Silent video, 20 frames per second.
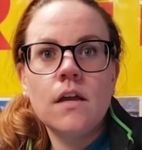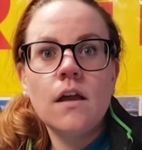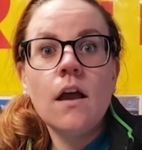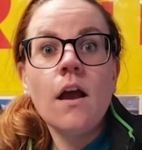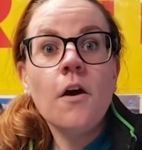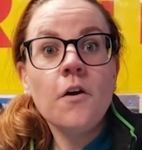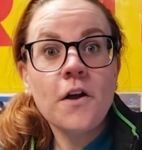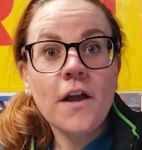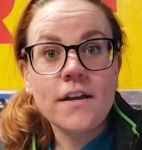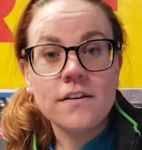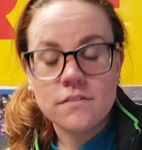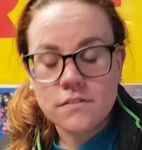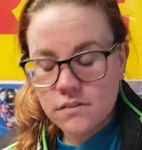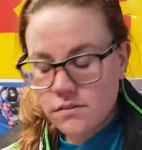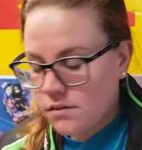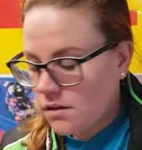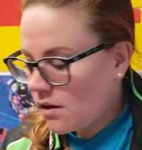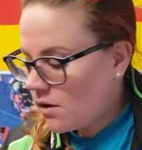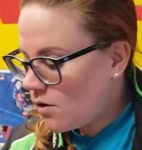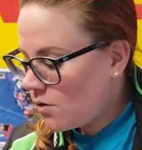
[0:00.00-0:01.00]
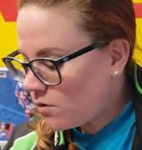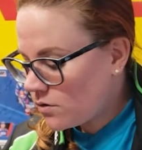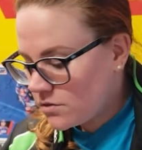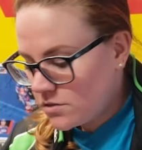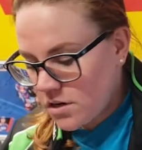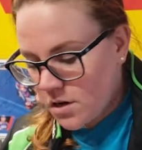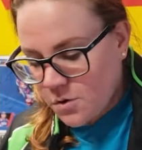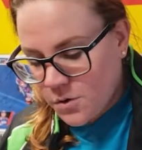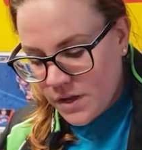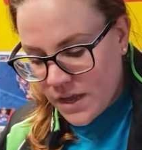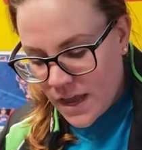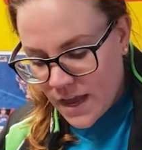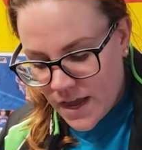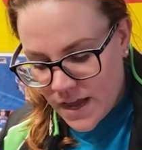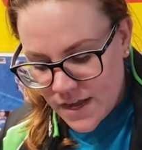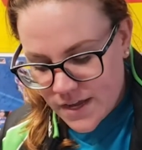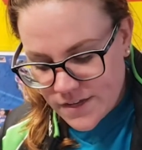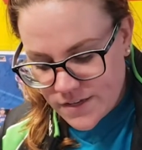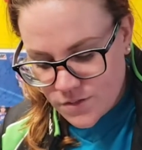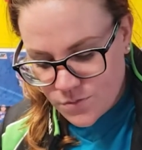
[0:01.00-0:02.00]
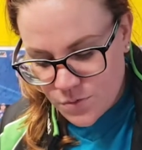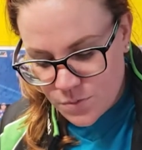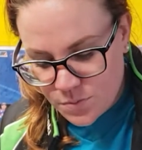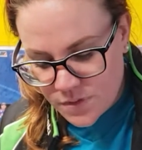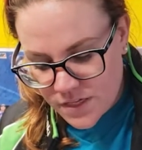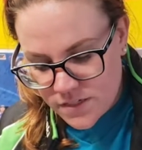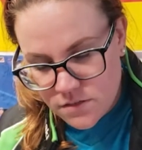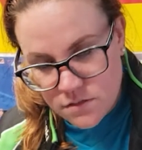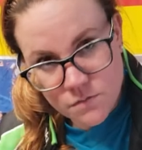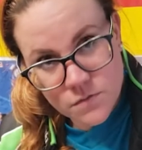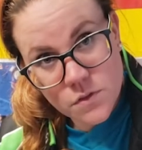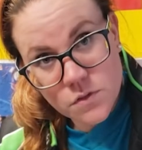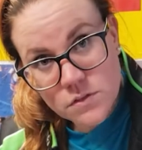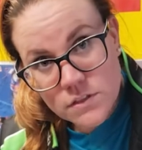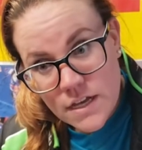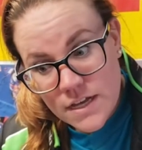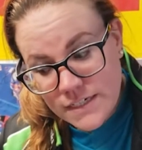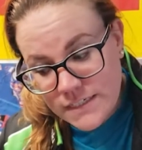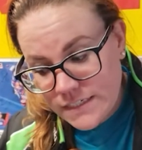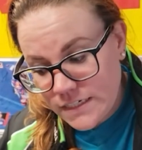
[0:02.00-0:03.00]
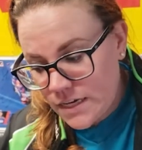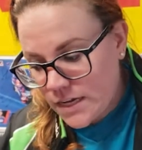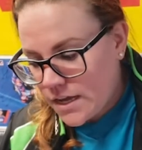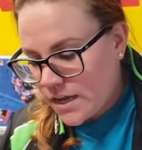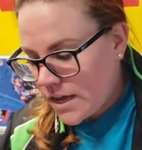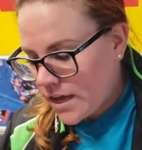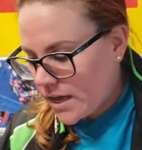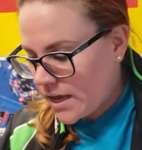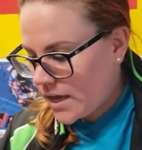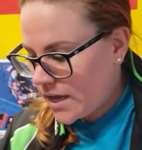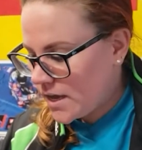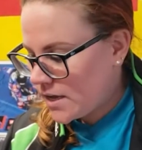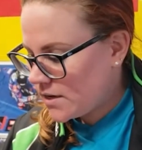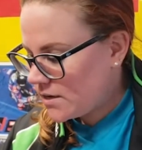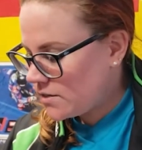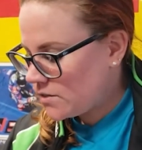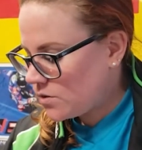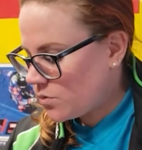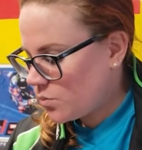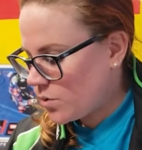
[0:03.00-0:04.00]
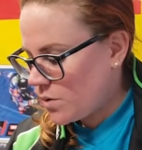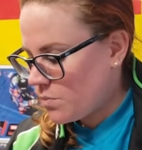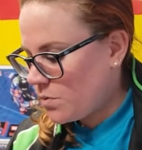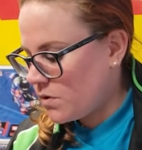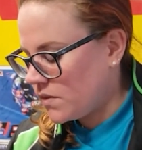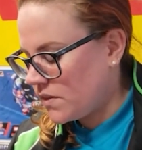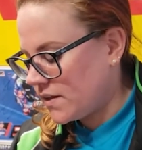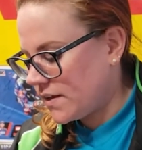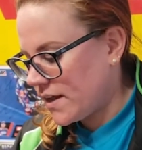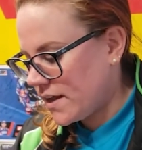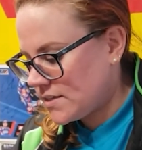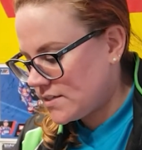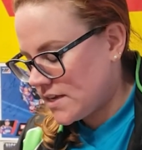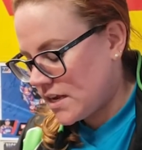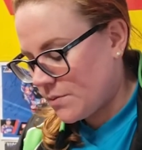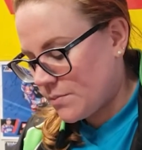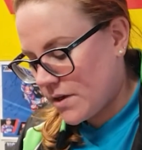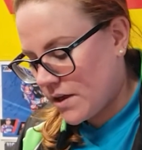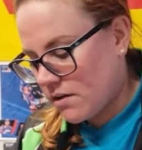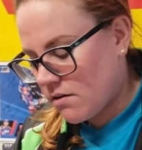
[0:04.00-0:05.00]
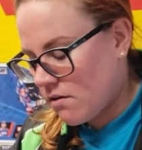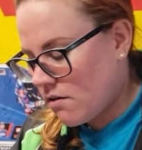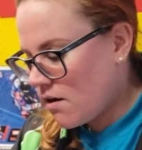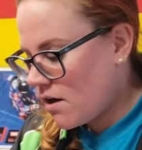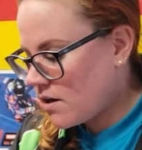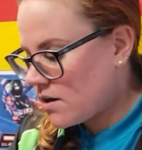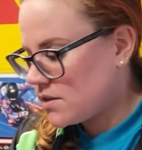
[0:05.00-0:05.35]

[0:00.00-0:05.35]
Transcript: Okay, so Joey has replaced the fuel line and we put the gas tank back on.